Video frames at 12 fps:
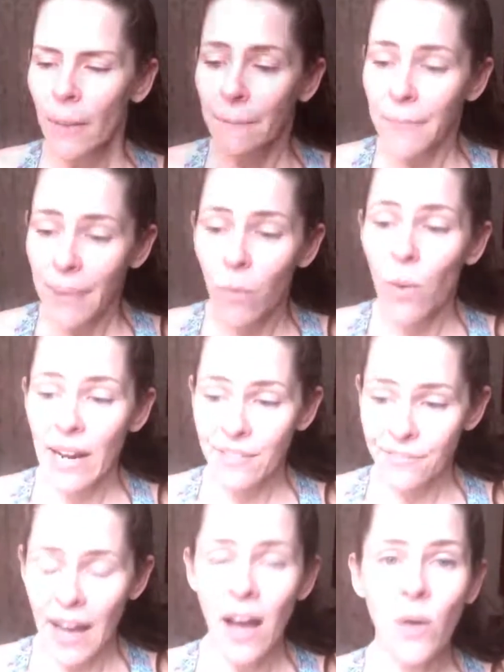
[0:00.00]
But what I
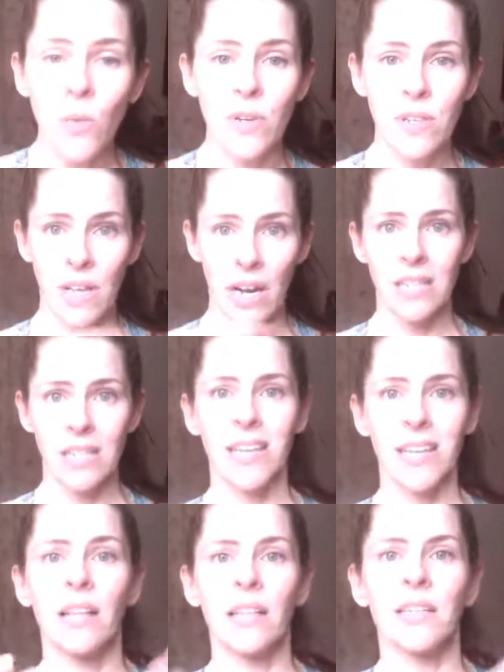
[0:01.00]
found was that I could
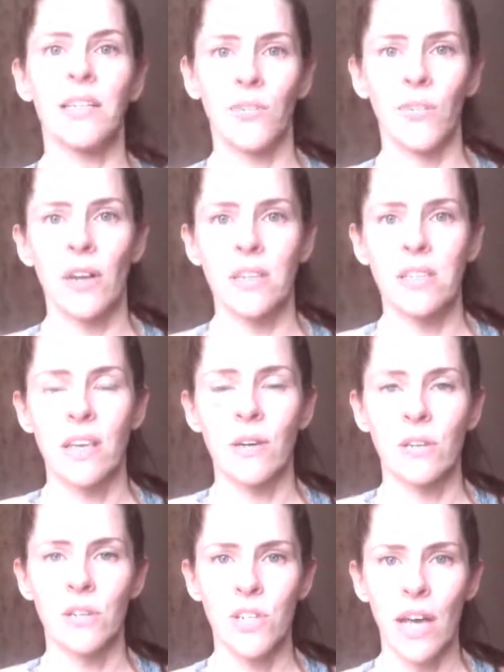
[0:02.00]
tell a difference
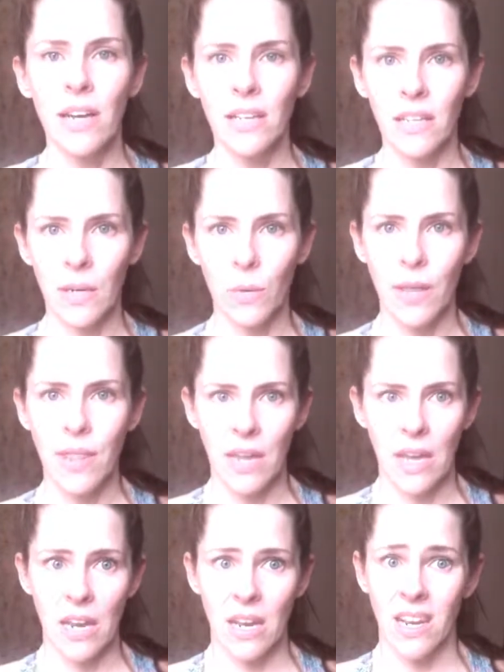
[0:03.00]
energetically
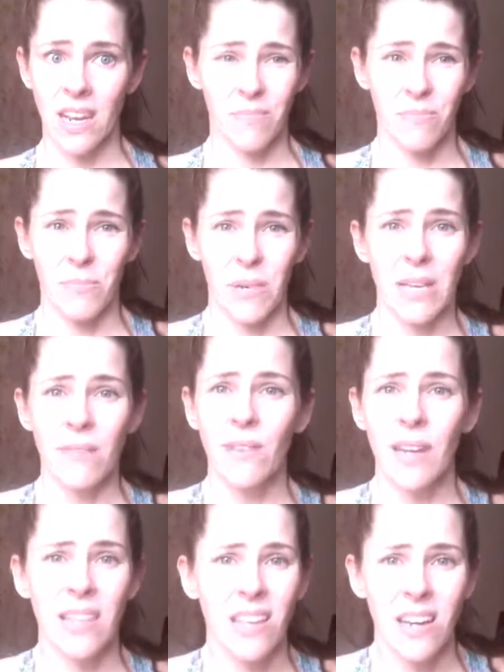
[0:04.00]
within
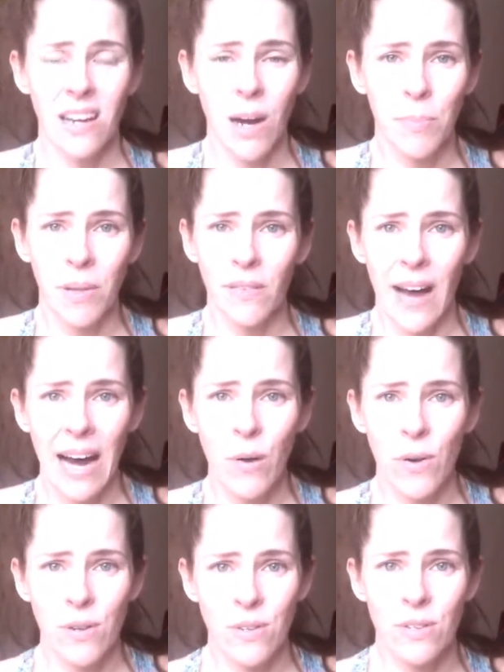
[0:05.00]
even, I think, a couple of
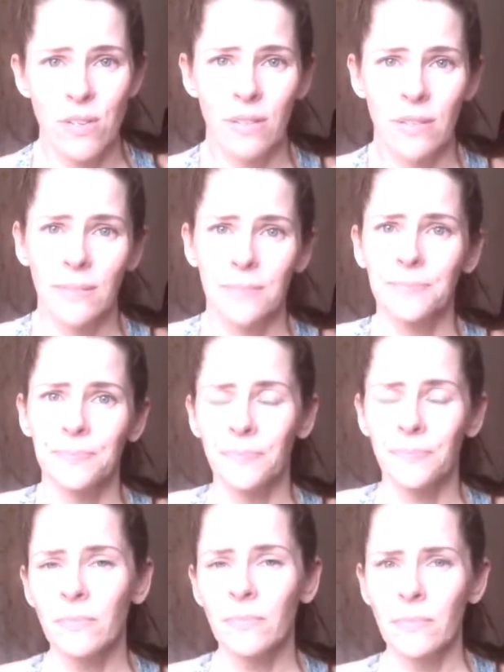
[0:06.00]
hours
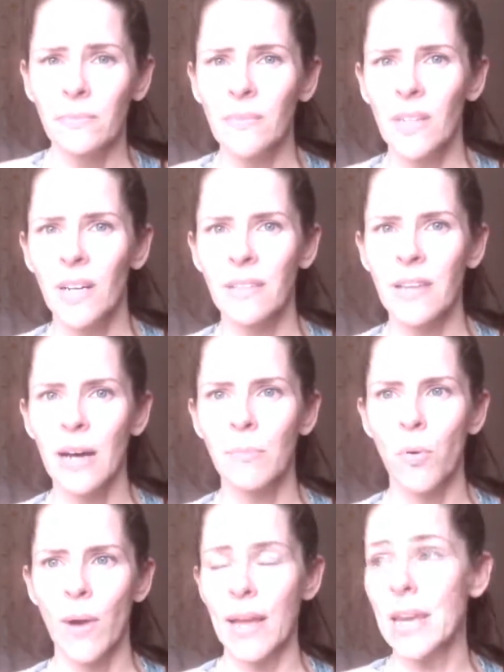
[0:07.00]
at
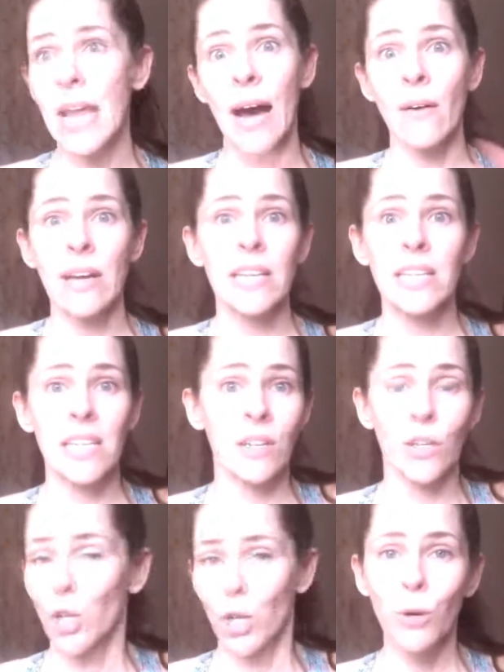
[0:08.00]
that point. Now, it
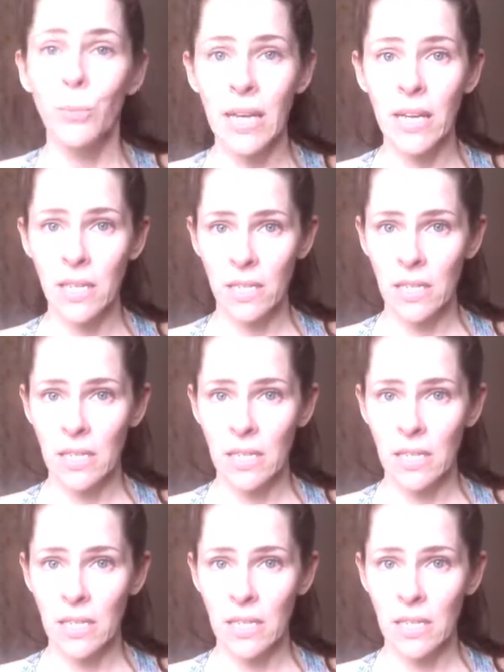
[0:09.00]
didn't cure me.